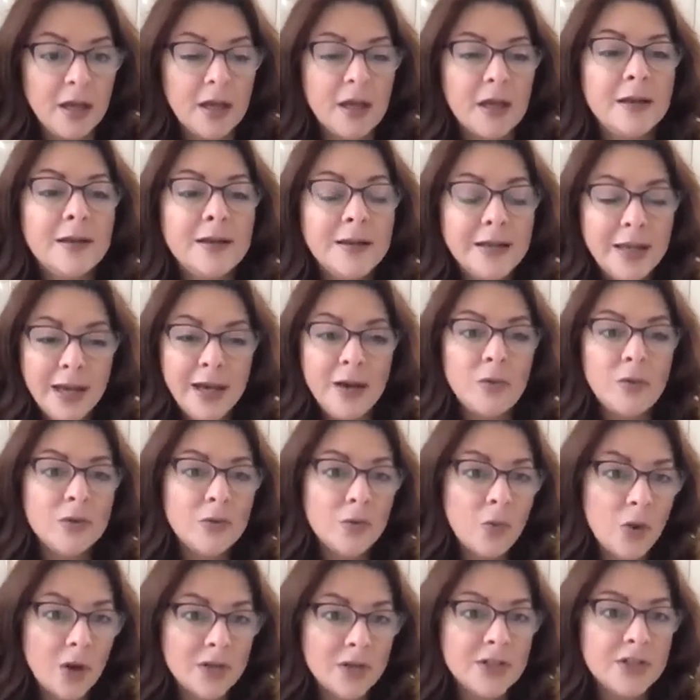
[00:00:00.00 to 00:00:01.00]
Now we're
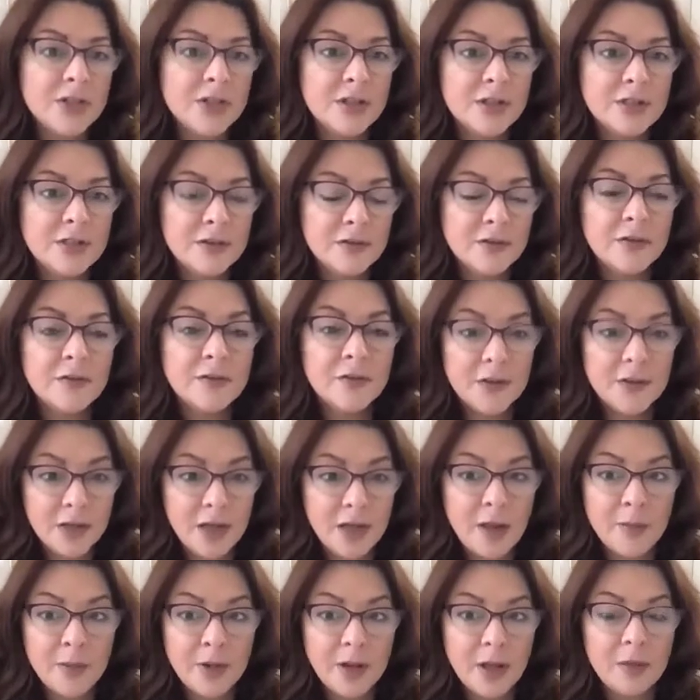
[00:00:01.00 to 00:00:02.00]
watching a different
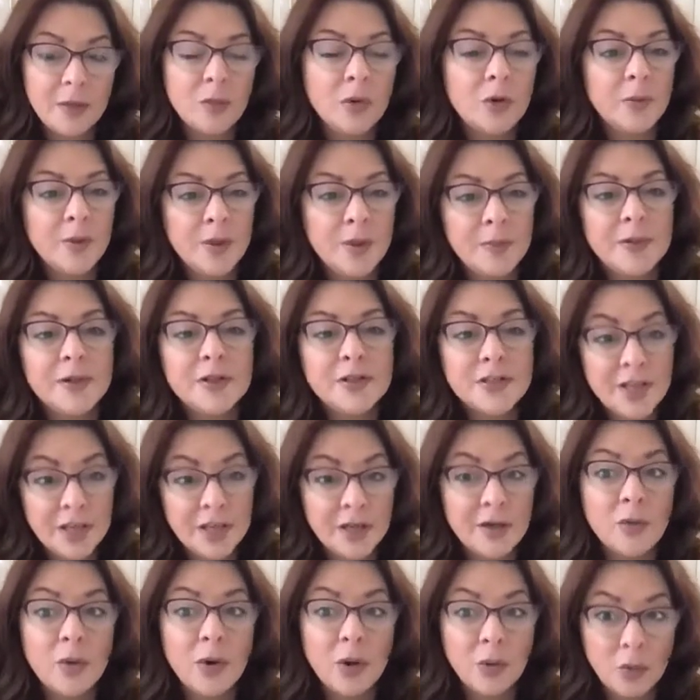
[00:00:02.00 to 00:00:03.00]
phenomenon where people are
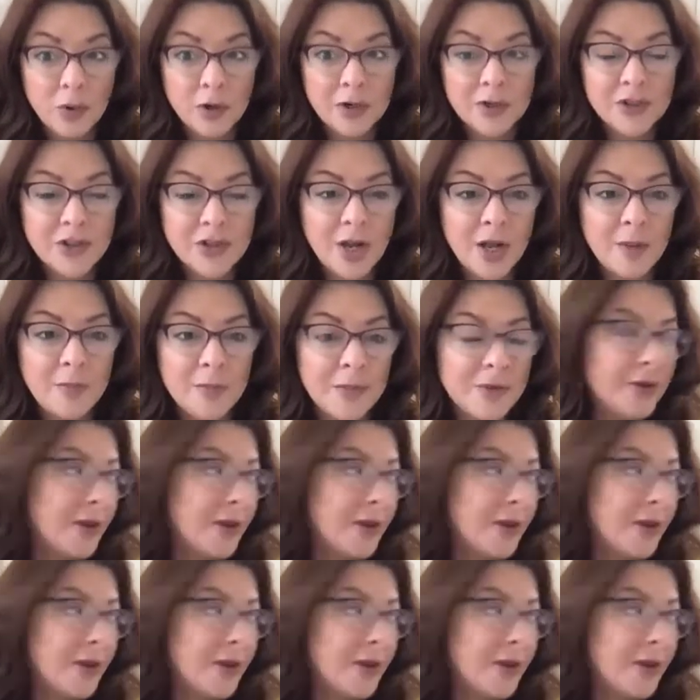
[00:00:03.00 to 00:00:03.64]
taking one workshop.